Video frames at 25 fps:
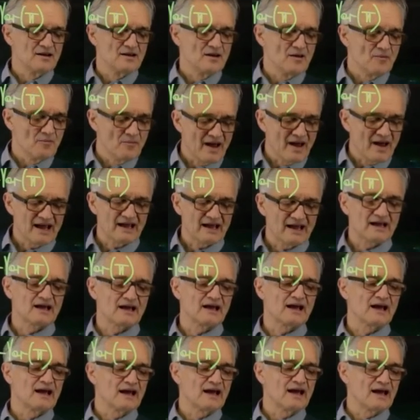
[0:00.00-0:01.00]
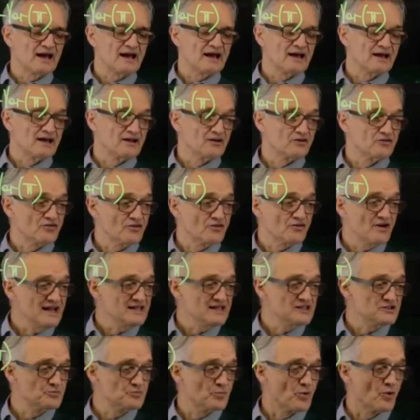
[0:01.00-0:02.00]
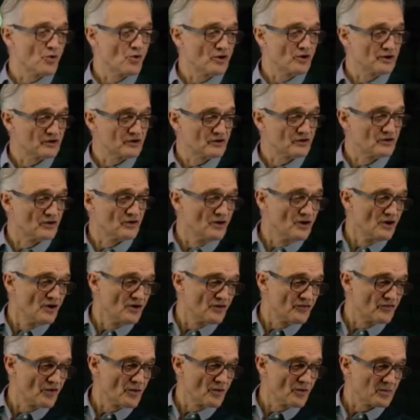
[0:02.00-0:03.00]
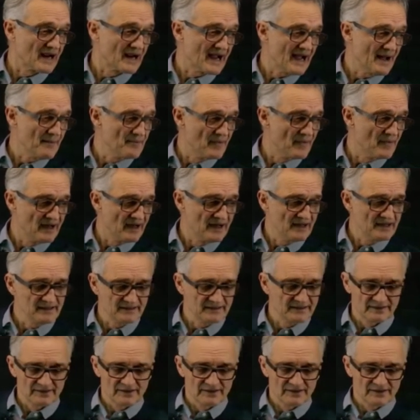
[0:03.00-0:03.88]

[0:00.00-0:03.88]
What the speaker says: make a transport from gamma